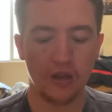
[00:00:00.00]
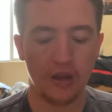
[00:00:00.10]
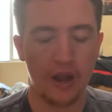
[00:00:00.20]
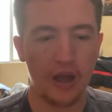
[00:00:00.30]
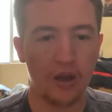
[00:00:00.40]

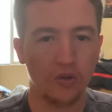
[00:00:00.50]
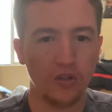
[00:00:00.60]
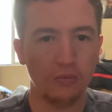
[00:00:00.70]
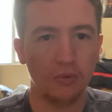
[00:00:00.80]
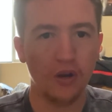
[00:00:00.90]
Now,
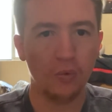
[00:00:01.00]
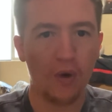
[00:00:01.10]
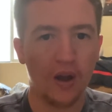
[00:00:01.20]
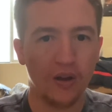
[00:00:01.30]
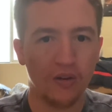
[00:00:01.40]
it's been a
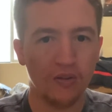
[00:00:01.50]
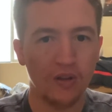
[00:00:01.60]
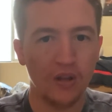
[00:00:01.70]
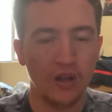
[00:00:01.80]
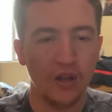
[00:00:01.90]
while,
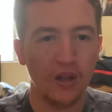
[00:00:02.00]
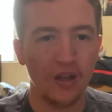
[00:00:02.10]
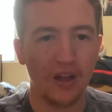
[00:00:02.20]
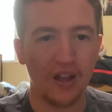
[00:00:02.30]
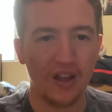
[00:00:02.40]

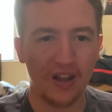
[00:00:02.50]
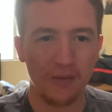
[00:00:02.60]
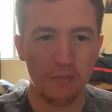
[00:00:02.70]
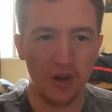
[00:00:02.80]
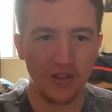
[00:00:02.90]
like a
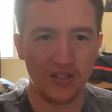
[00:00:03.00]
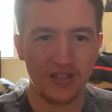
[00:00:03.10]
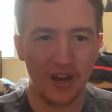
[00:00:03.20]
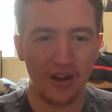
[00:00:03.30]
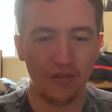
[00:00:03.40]
month, since
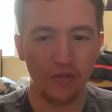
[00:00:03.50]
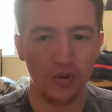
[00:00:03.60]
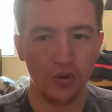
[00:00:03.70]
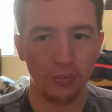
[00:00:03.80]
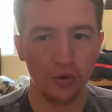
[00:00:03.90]
I
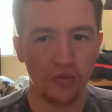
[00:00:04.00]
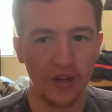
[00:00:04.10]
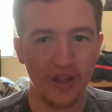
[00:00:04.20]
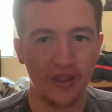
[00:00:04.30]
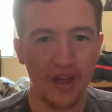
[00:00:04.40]
reviewed a movie,
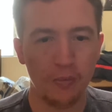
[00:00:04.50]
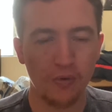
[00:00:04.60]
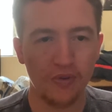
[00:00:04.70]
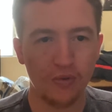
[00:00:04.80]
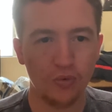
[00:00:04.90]
and that
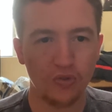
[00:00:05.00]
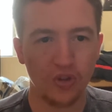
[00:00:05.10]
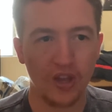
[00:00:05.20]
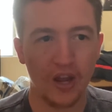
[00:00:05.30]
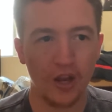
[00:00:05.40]
movie was
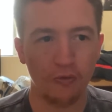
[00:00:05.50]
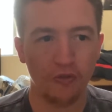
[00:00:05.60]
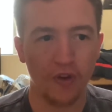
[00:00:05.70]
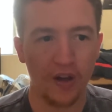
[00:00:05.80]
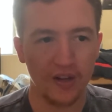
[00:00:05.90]
with Caleb
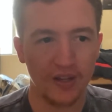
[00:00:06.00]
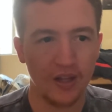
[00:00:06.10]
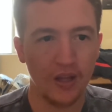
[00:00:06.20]
Funk.